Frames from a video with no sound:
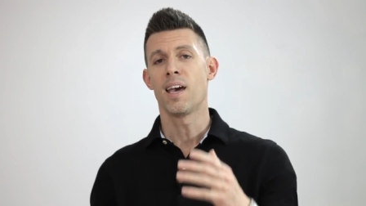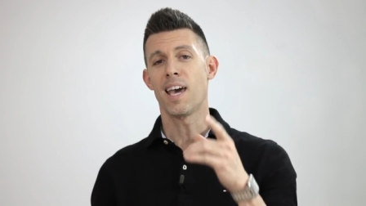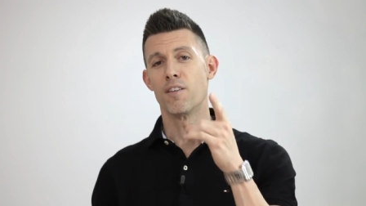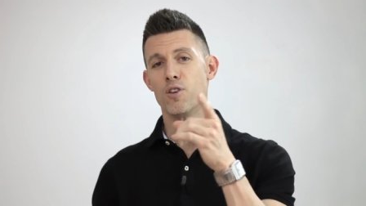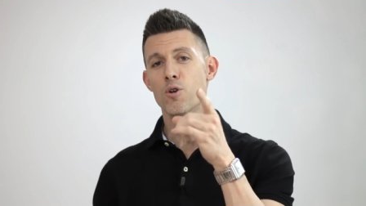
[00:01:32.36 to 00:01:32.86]

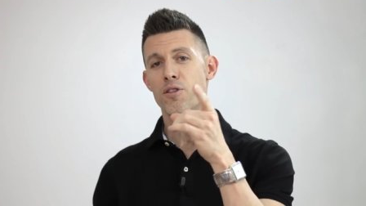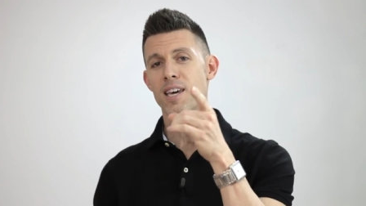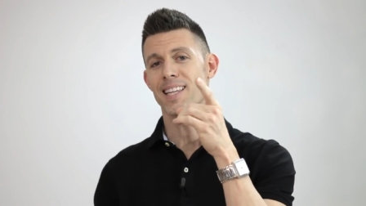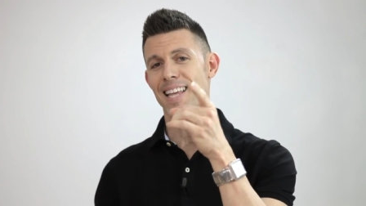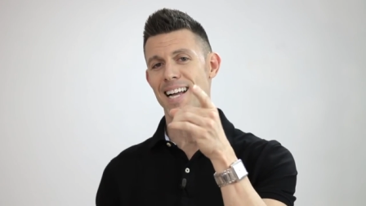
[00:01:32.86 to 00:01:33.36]
And if you
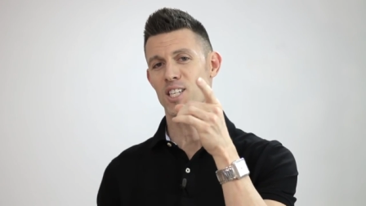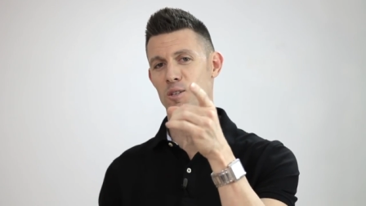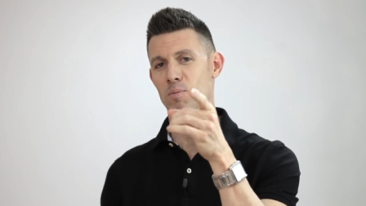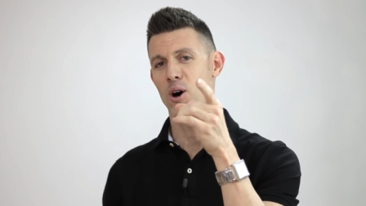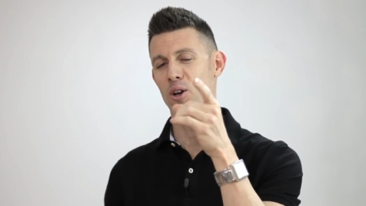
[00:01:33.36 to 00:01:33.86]
think that
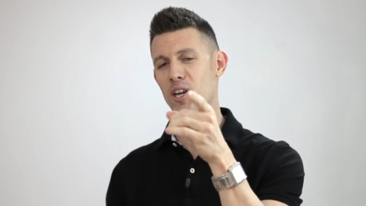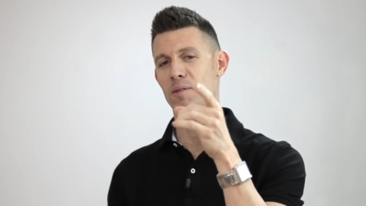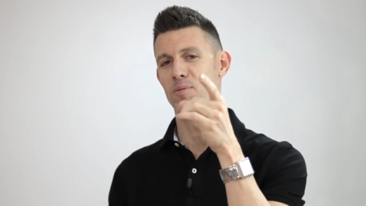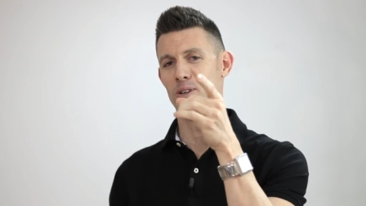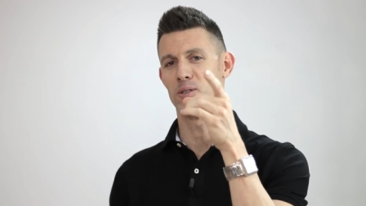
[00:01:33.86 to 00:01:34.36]
small
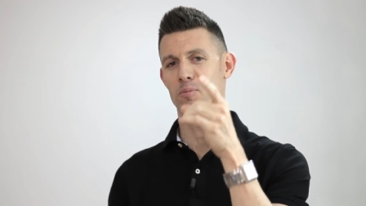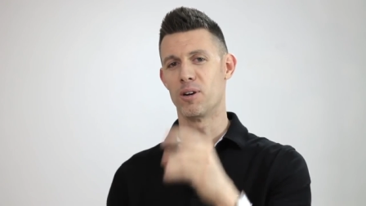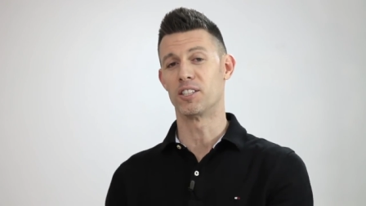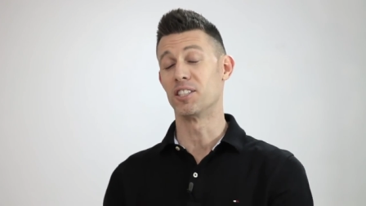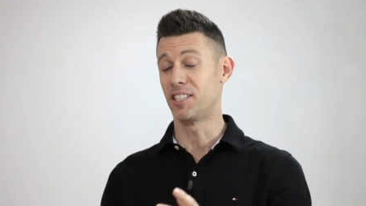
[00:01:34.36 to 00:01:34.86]
number is
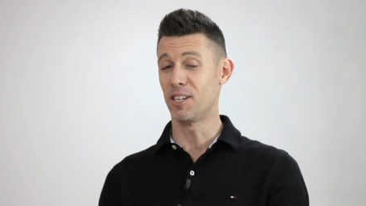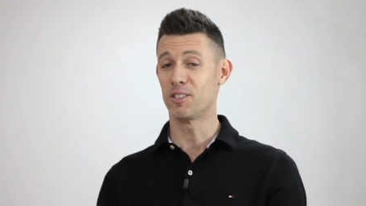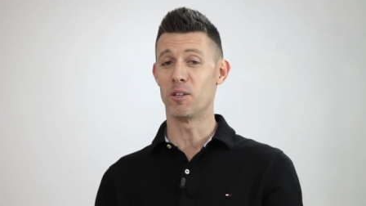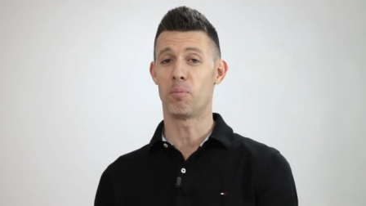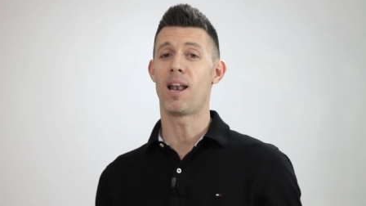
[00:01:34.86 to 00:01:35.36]
precious,
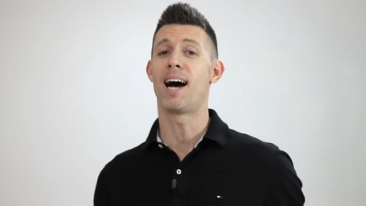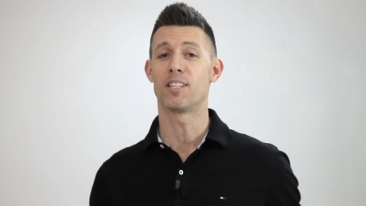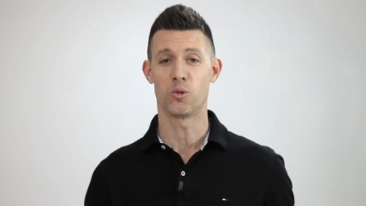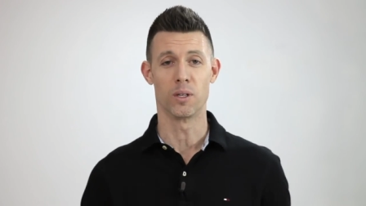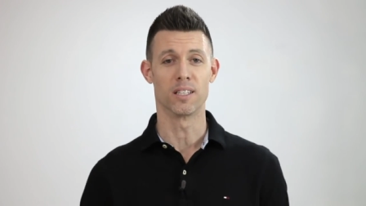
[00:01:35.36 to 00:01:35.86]
here's the
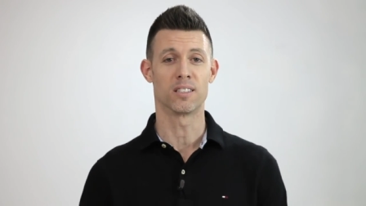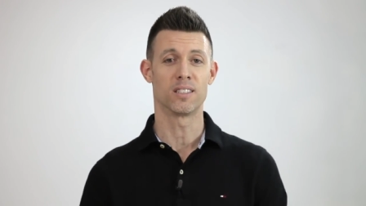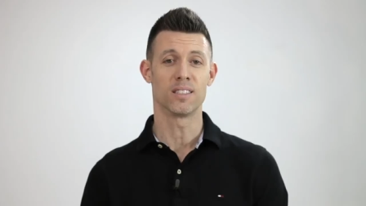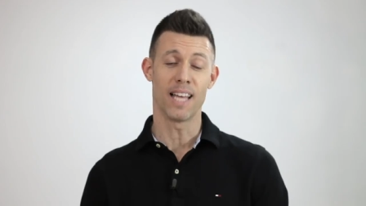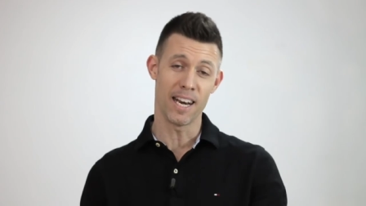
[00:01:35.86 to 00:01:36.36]
plot
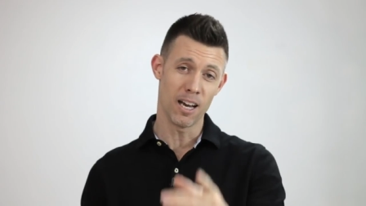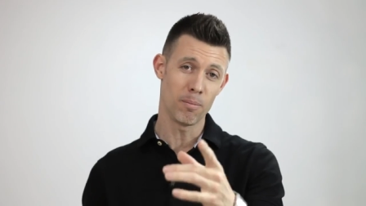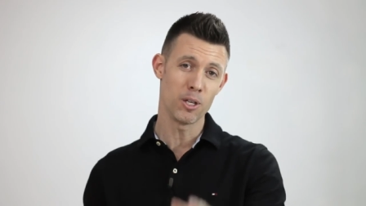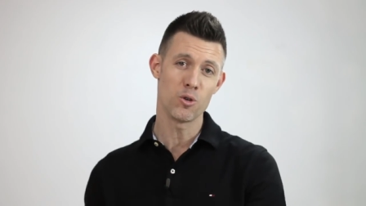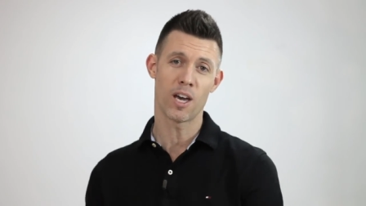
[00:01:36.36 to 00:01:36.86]
twist. That
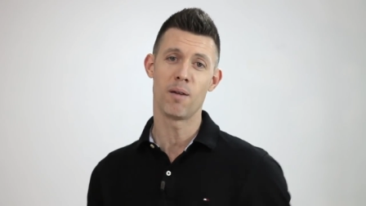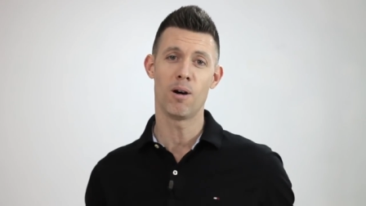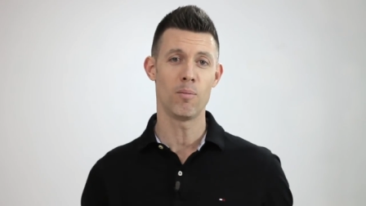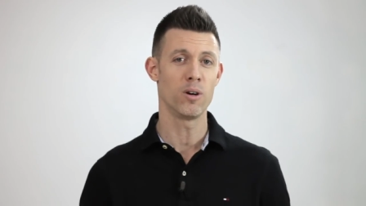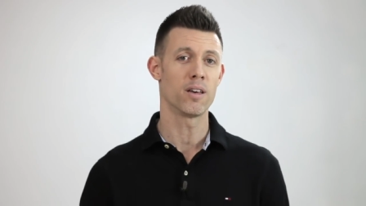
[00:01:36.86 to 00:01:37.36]
number you came
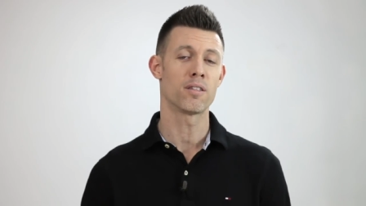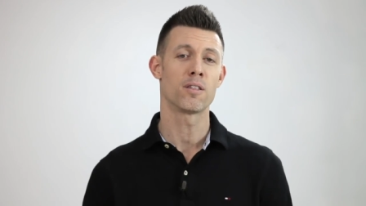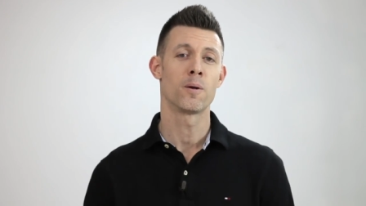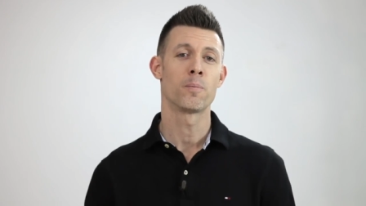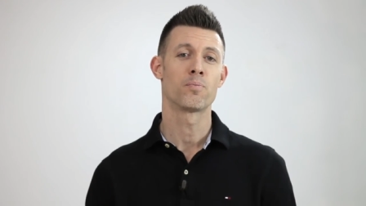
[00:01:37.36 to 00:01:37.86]
up
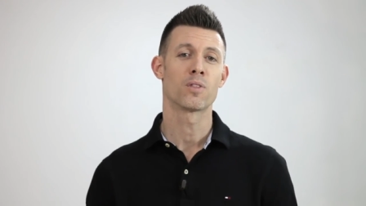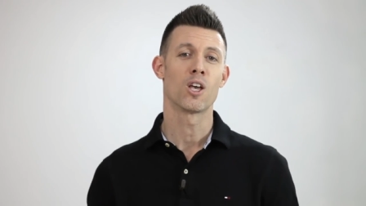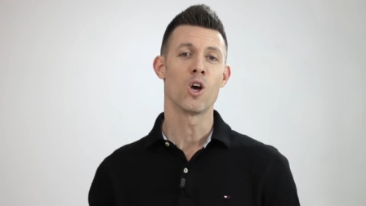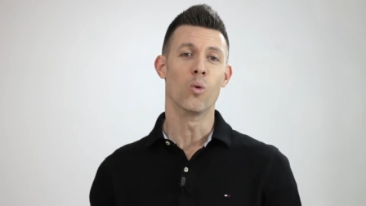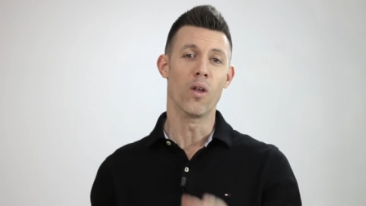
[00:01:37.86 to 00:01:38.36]
with,
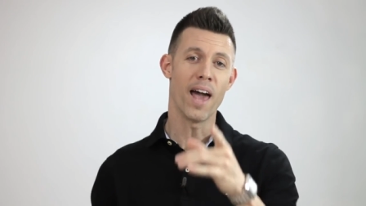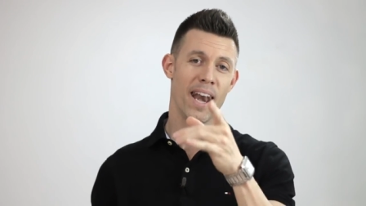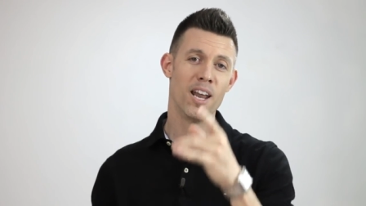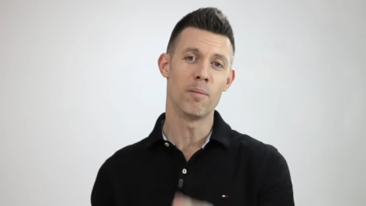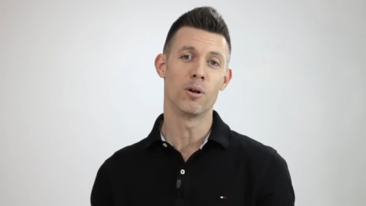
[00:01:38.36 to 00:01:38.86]
well,
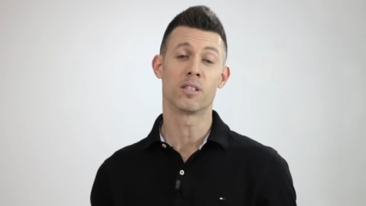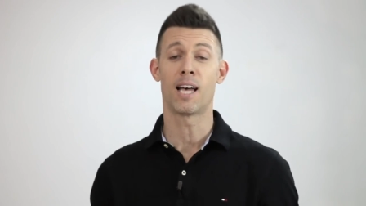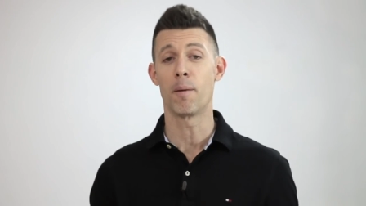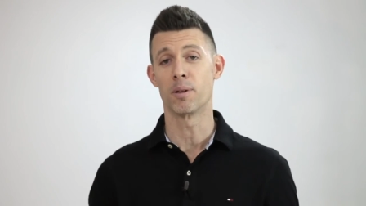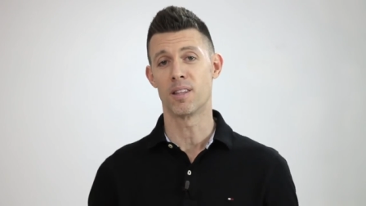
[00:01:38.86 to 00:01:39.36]
that number is
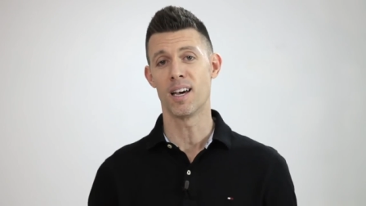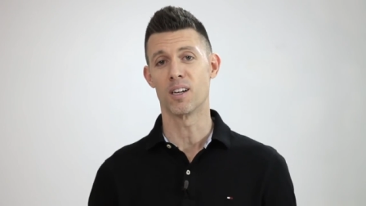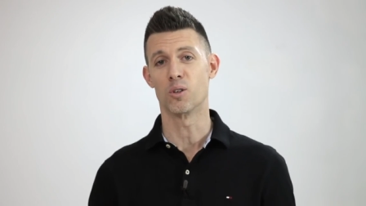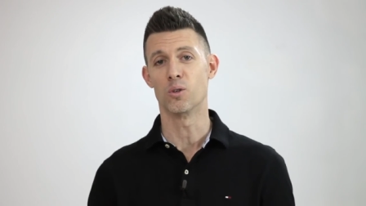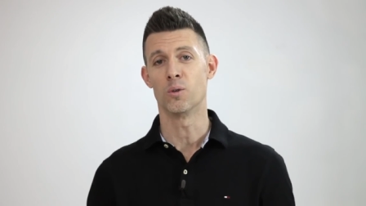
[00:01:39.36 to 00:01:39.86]

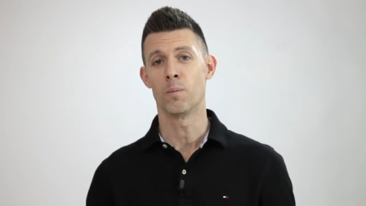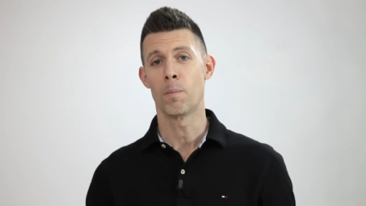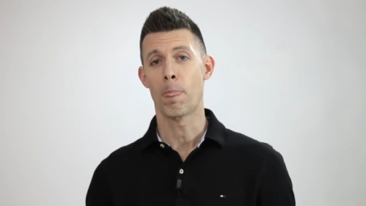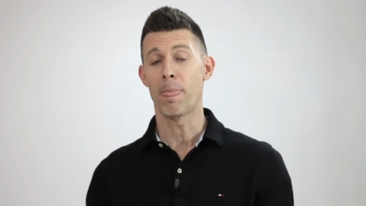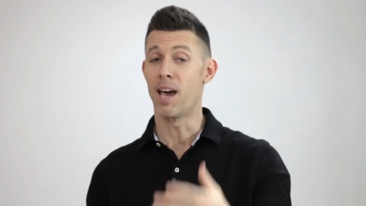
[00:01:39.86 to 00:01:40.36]
hypothetical
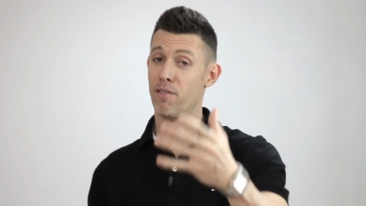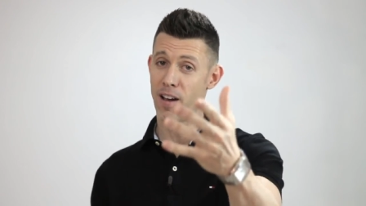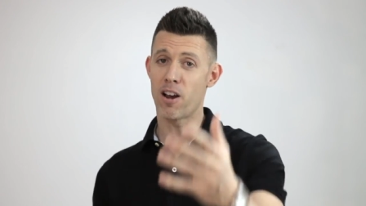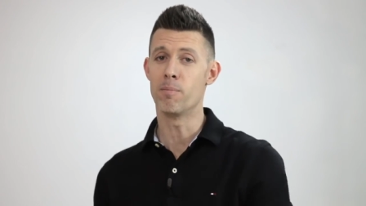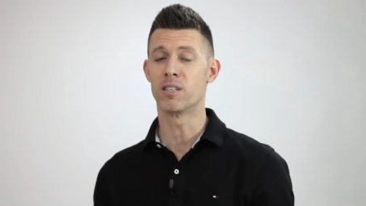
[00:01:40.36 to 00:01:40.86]
and
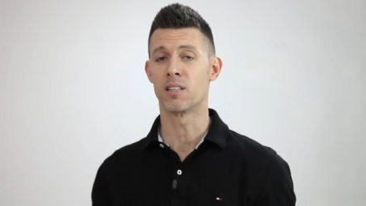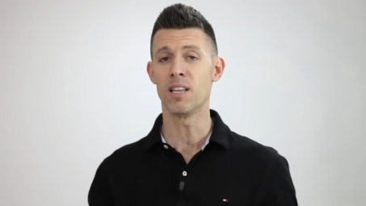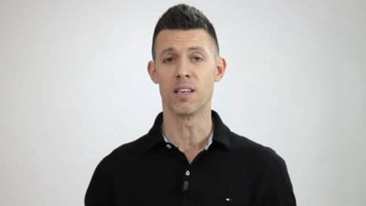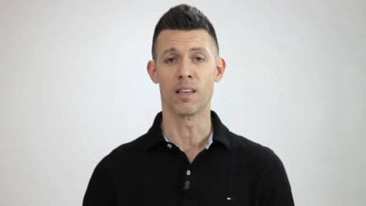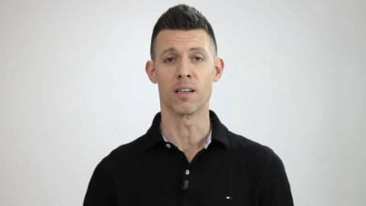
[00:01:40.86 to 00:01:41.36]
very
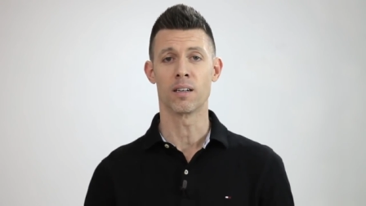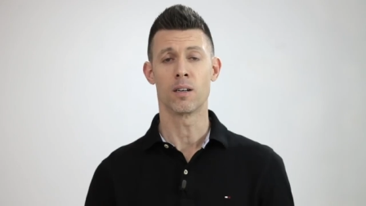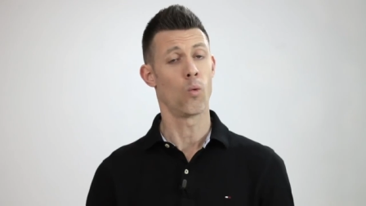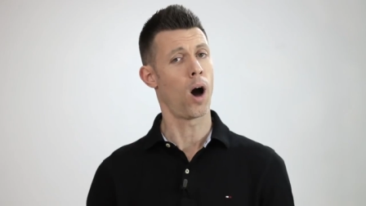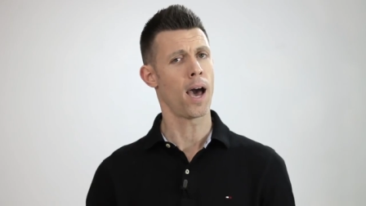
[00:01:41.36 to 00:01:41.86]
misleading.
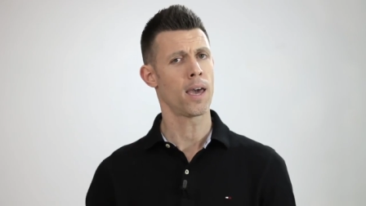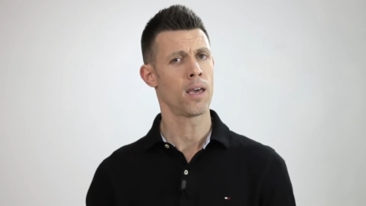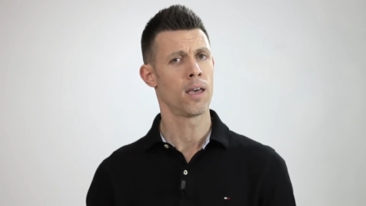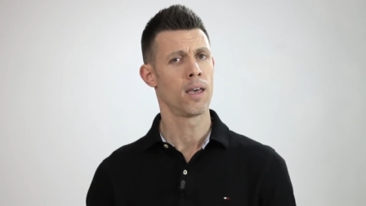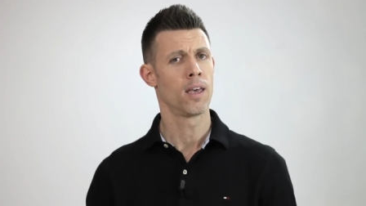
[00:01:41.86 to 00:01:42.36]
Why?
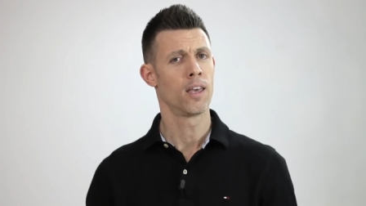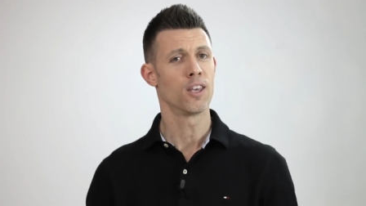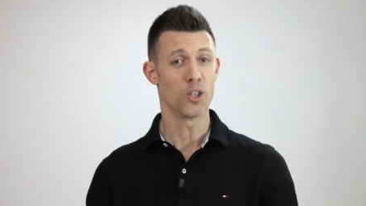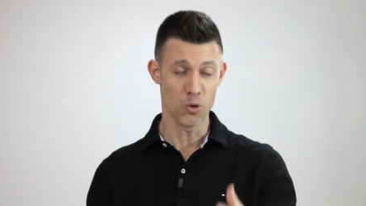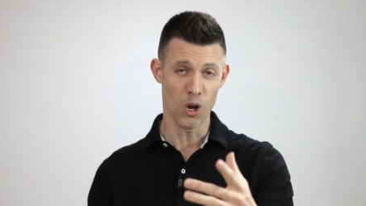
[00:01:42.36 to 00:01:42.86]

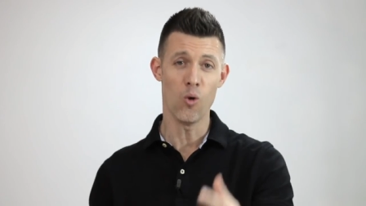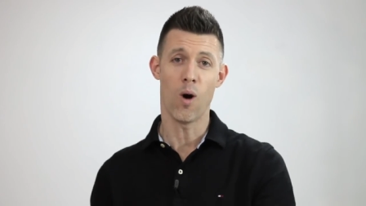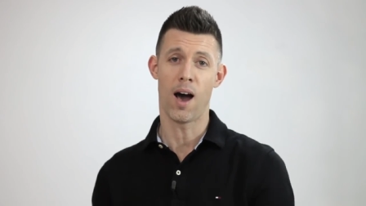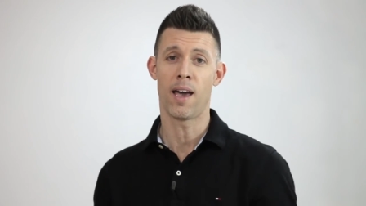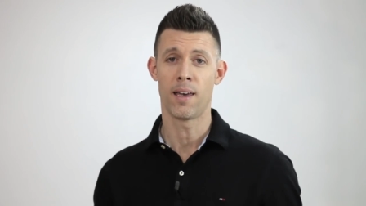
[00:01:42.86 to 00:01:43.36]
You know
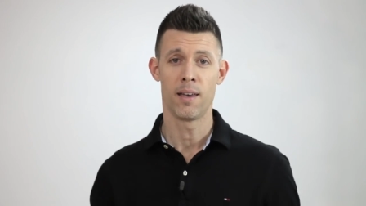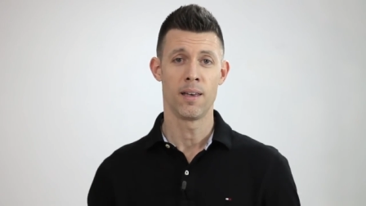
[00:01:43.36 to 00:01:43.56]
why.